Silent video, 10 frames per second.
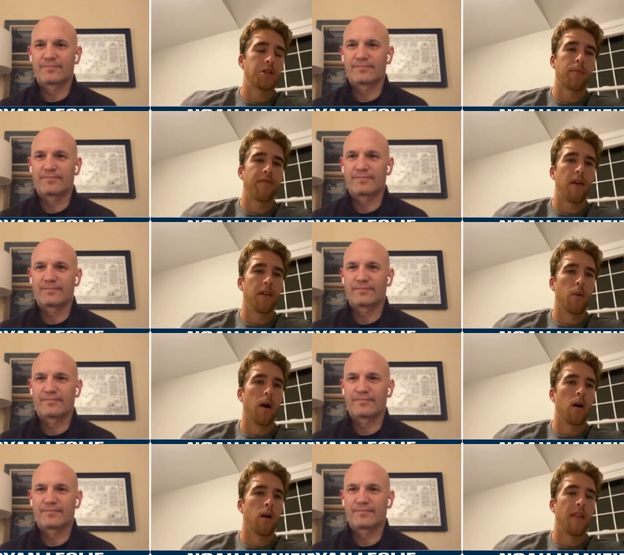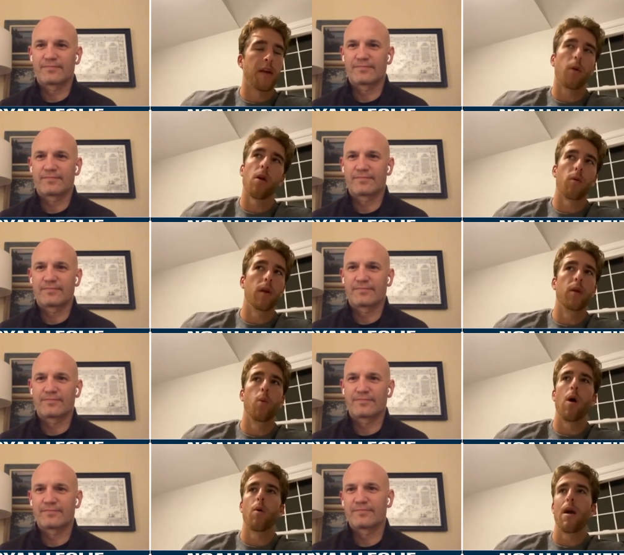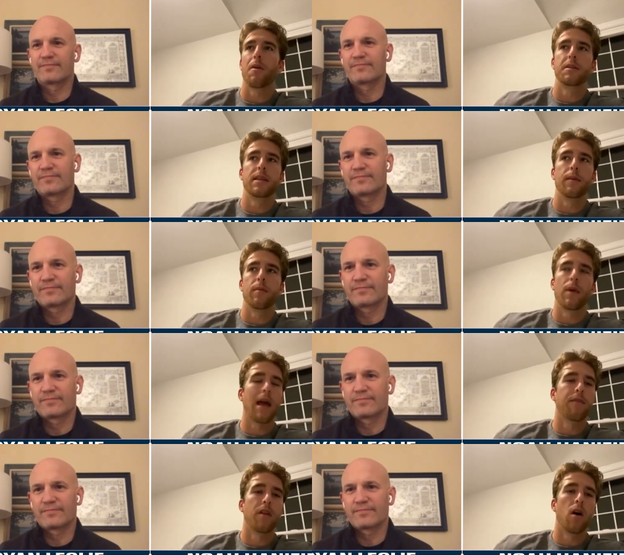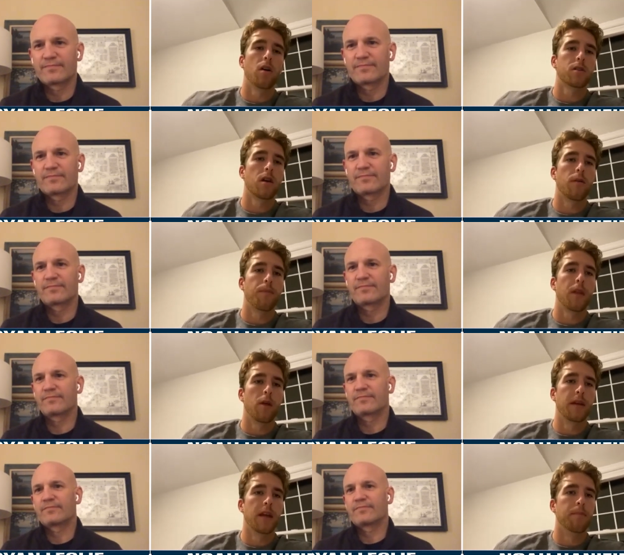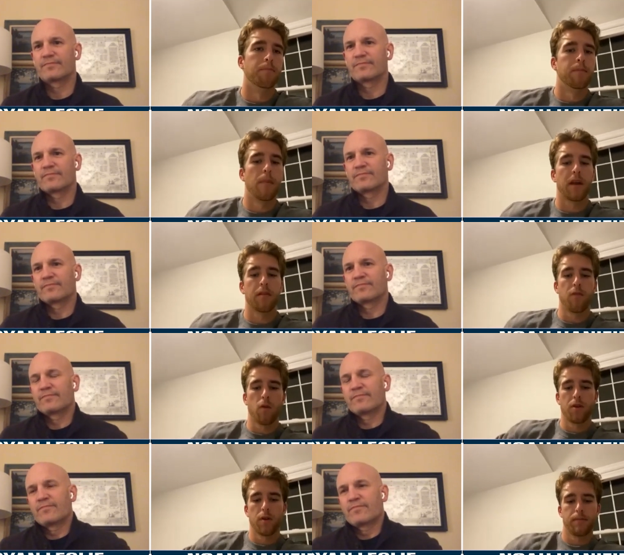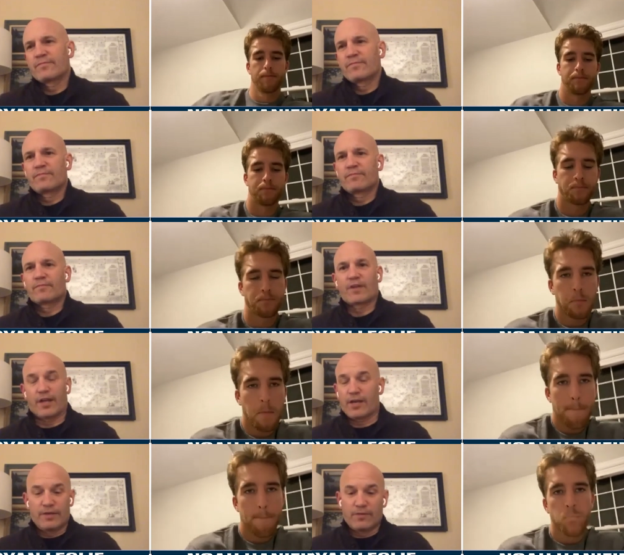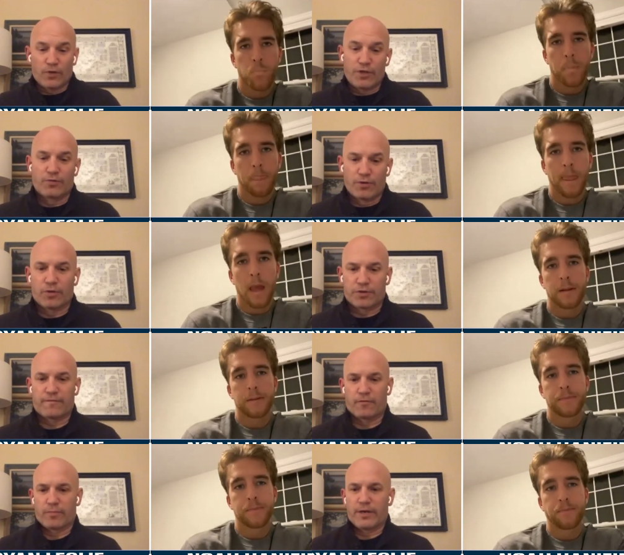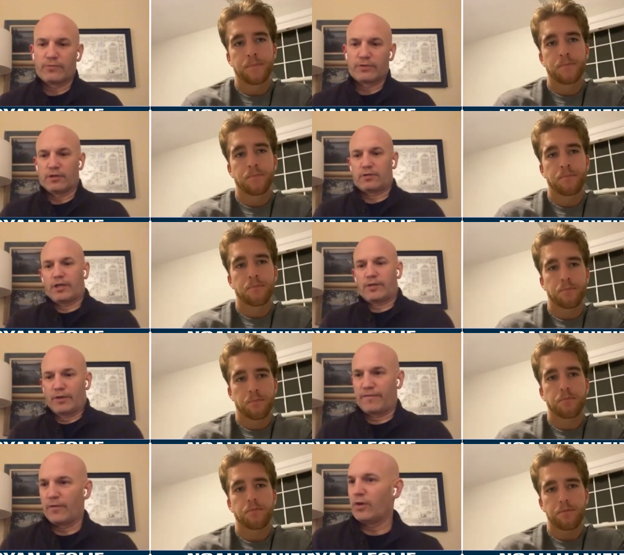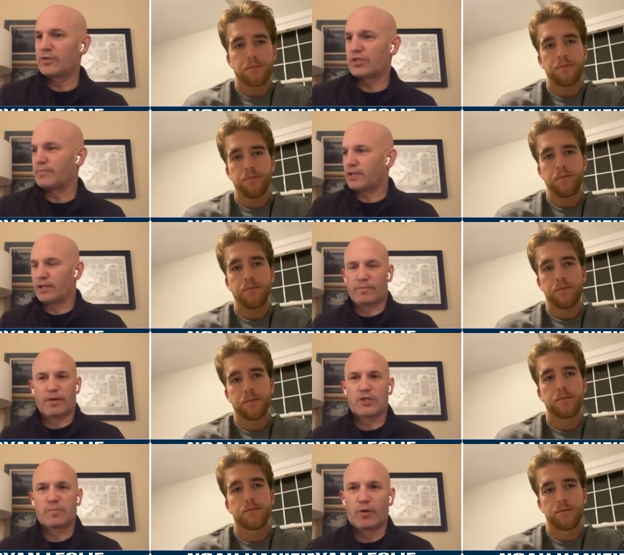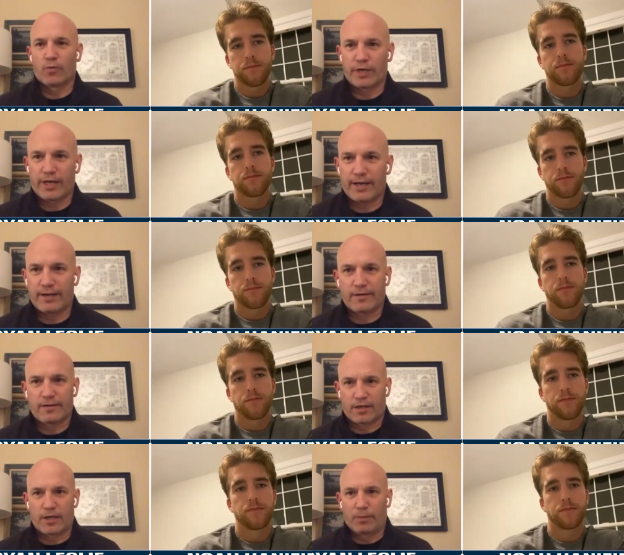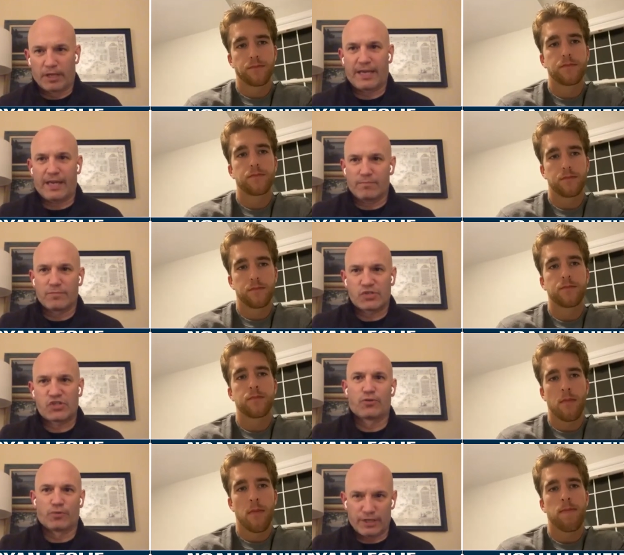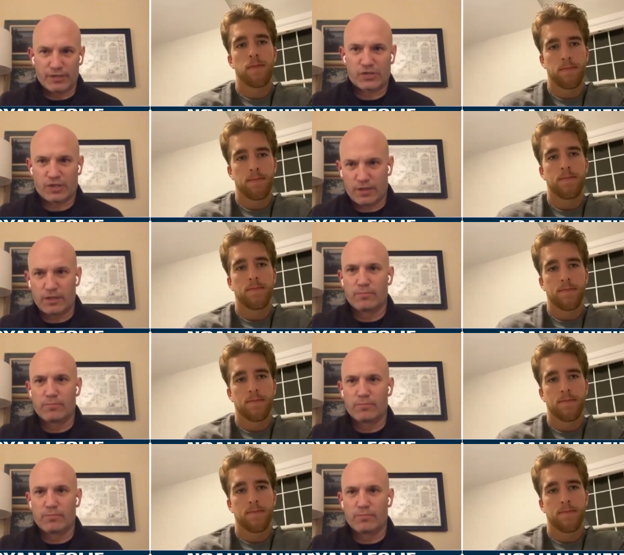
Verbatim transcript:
Speaker 1: up fairly well. I think we're a really well-rounded team and we have it all. So it'll be good. I'm looking forward to it.
Speaker 2: And I mean, we don't know what the format would look like, but if it was something like baseball where you had a, a couple of games series and then